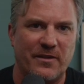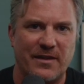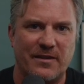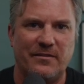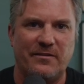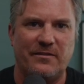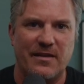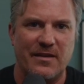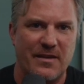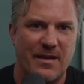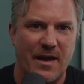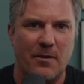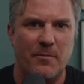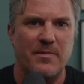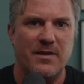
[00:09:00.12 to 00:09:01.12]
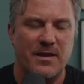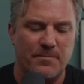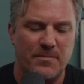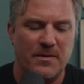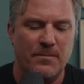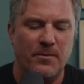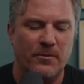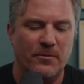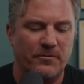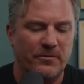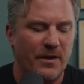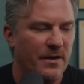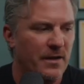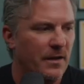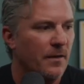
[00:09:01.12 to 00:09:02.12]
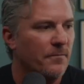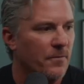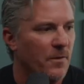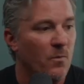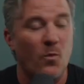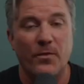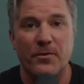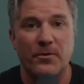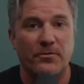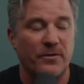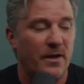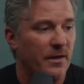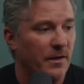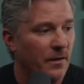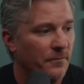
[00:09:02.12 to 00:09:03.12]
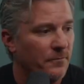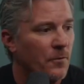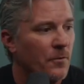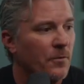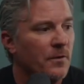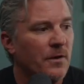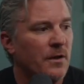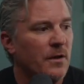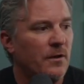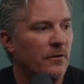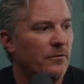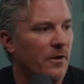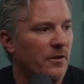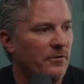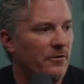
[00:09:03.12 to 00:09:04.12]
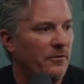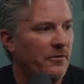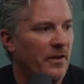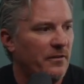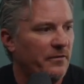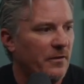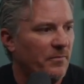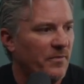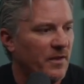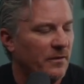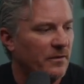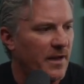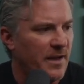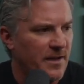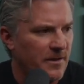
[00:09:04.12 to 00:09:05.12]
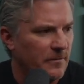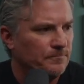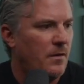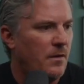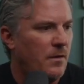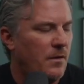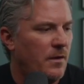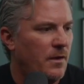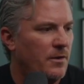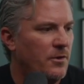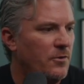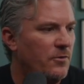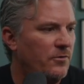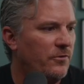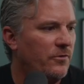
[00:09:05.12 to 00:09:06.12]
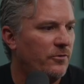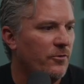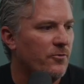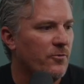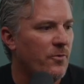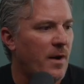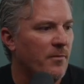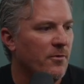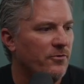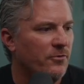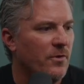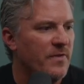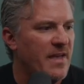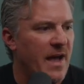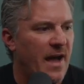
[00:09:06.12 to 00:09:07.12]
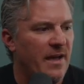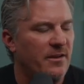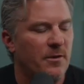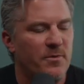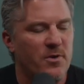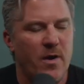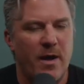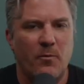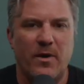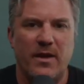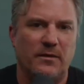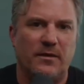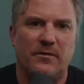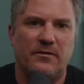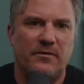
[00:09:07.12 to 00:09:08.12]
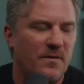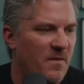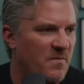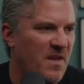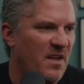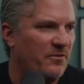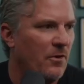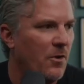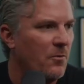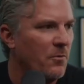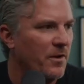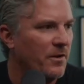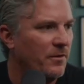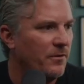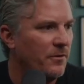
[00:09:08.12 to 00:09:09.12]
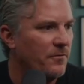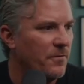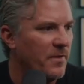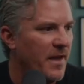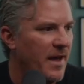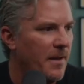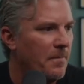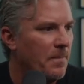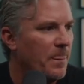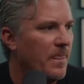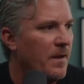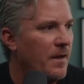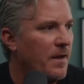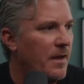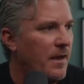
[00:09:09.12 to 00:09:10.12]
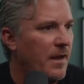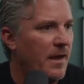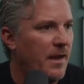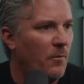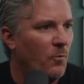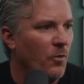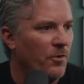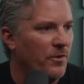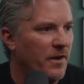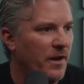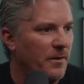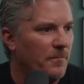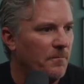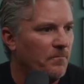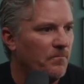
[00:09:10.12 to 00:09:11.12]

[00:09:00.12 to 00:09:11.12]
like seeing how many people are signing up from what they're signing up for. So I'll just say something like a new subscriber joined the IWI waitlist. And that's all we're going to do for that. And we're done.